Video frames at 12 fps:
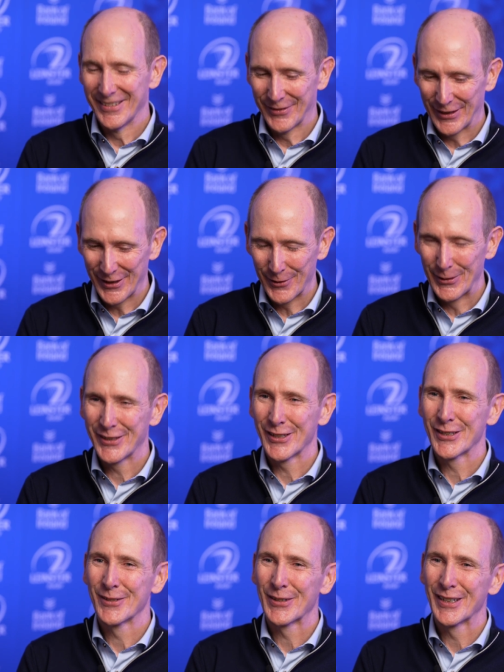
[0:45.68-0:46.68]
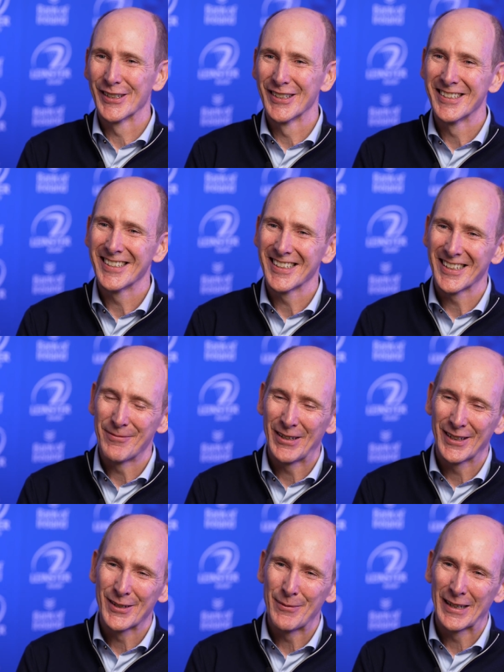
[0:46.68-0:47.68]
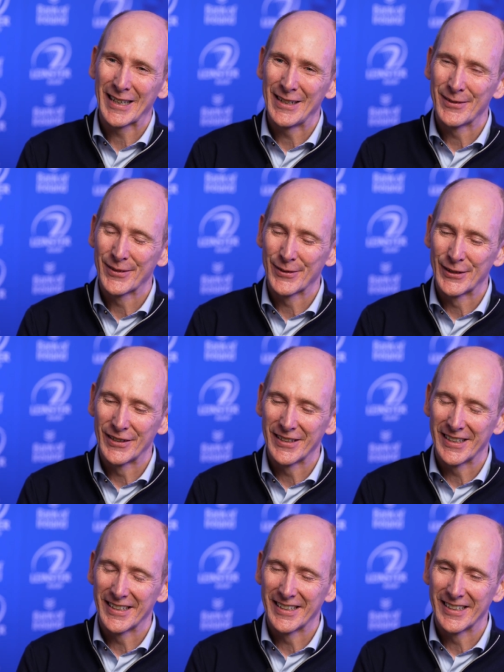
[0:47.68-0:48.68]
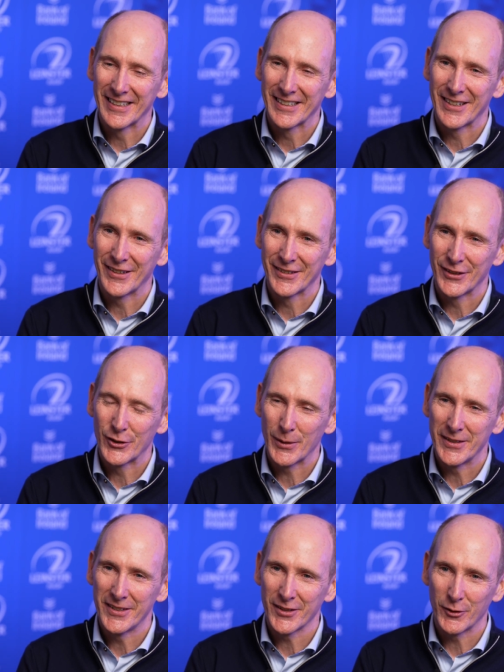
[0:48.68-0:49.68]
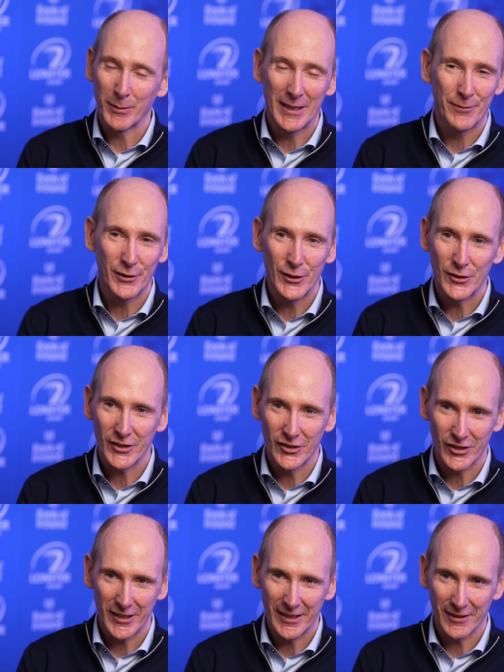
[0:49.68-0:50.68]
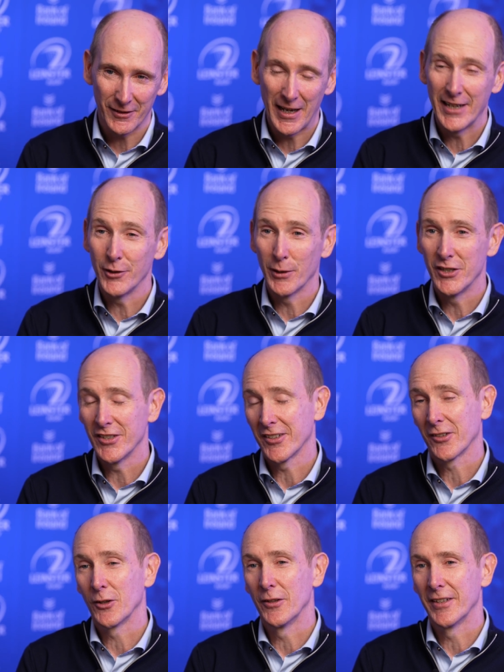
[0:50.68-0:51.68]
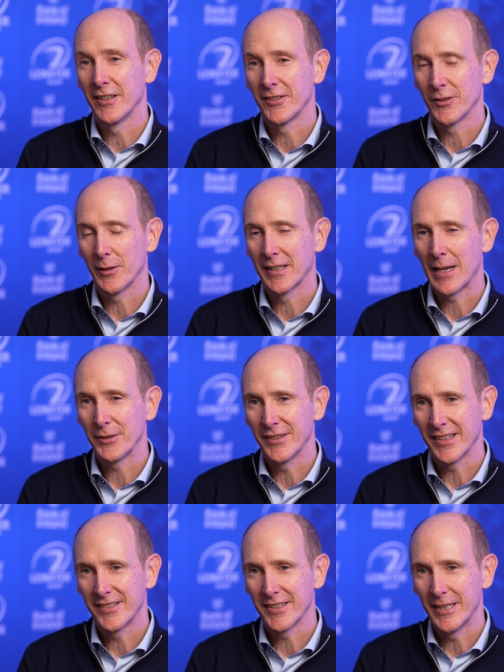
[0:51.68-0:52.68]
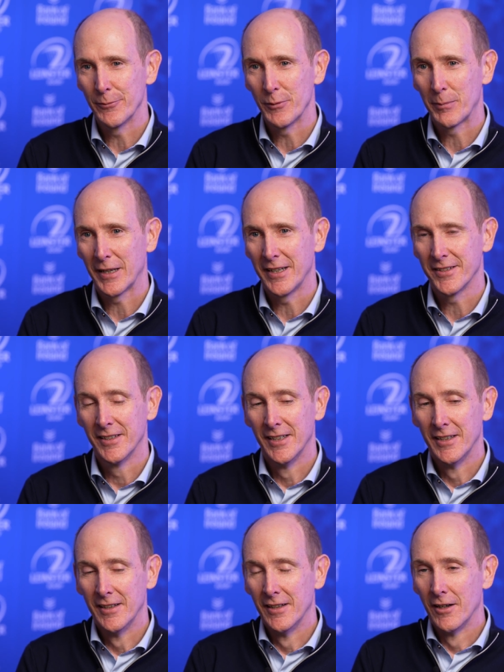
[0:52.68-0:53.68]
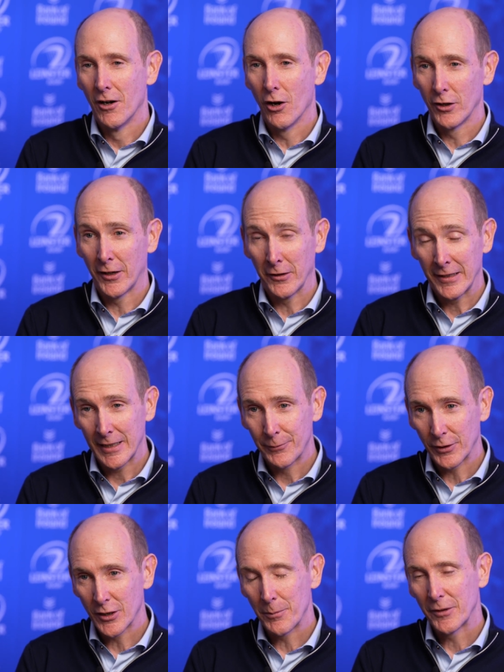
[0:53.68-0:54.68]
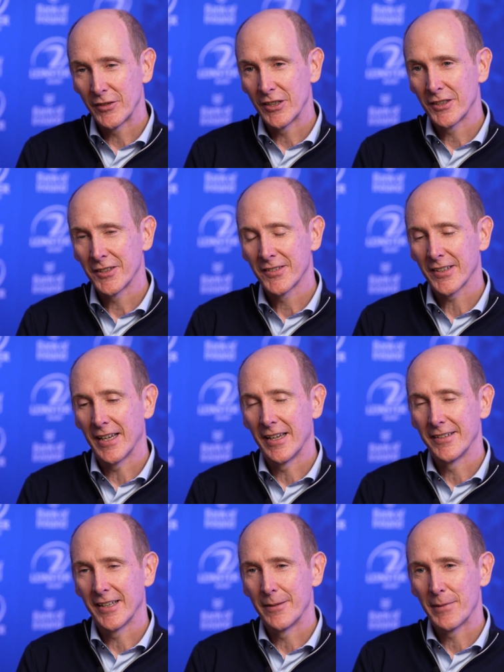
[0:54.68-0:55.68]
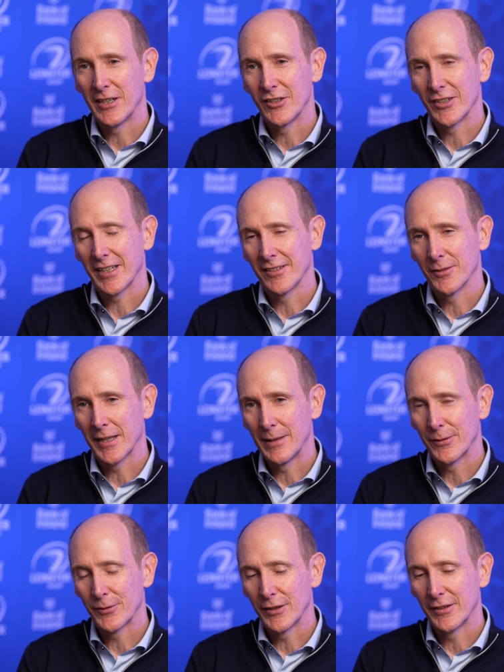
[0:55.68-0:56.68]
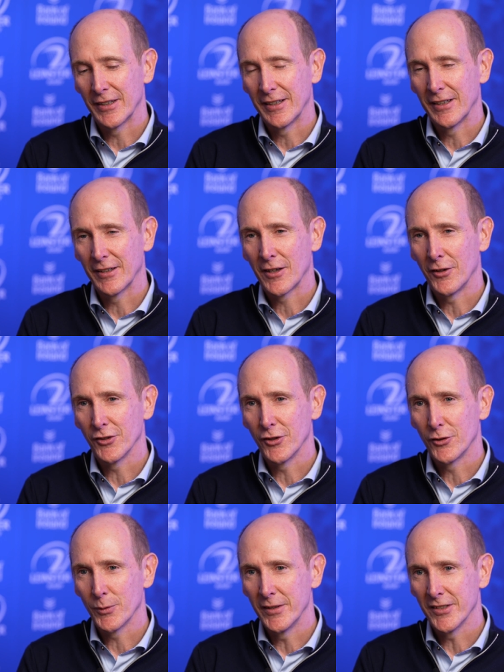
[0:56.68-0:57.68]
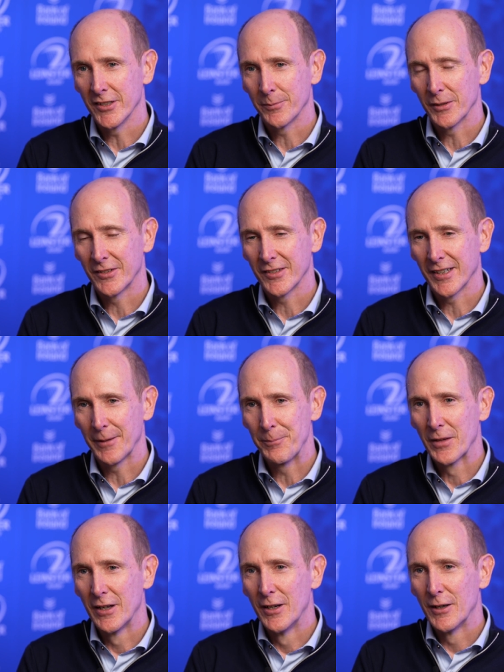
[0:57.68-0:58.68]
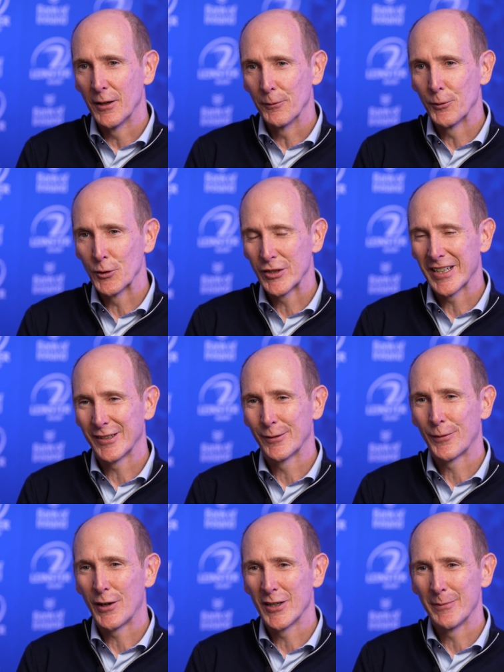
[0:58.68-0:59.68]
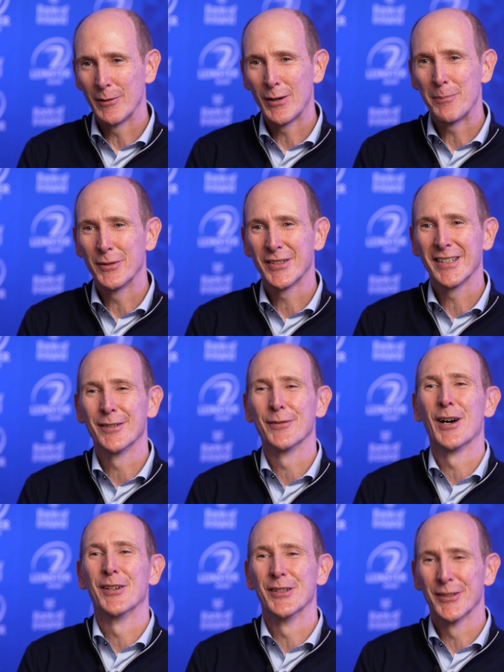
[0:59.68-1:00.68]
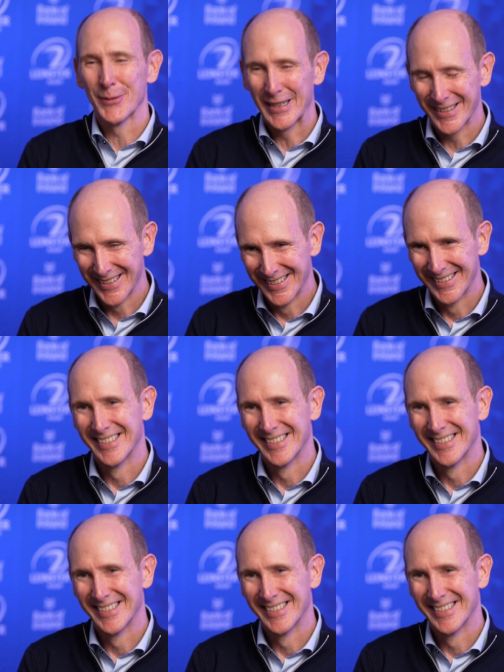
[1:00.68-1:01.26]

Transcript: Your, very, your research is very good. Yeah, I played a couple of games for uh, Connacht under 20s. I was playing for UCG, or NUIG as it's called now, so I captained that team. We played all Ireland League for a couple of years and uh, managed to get some games for the Connacht under 20s. But um, unfortunately, that's as far as my representative honours went.